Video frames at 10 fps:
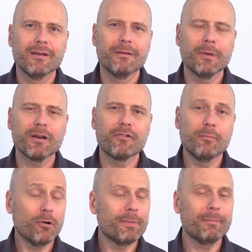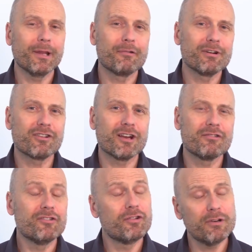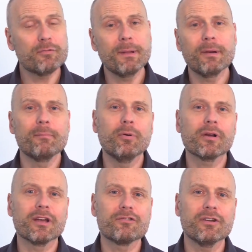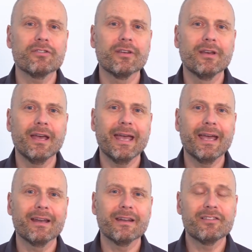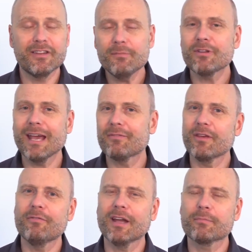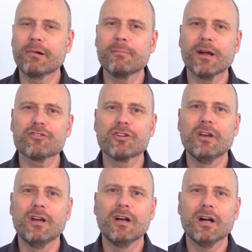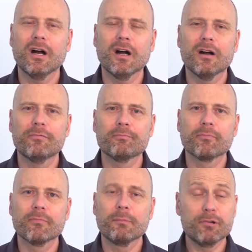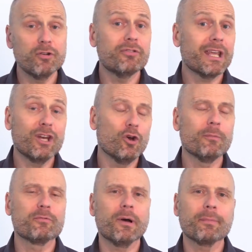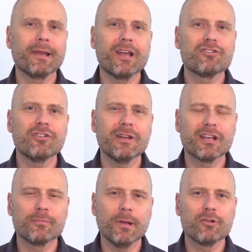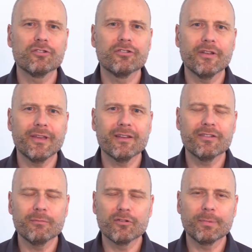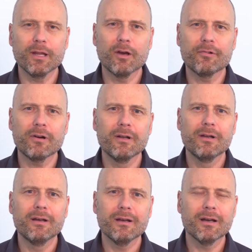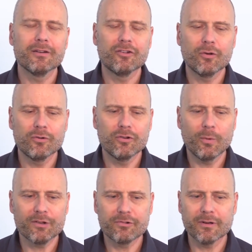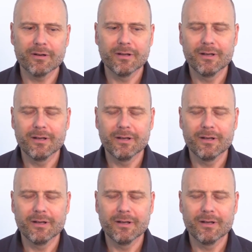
money from poor people in rich countries to rich people in poor countries. And it seems to have the effect pretty much of producing enormous population explosions that then seem to spill over uh, to, to Western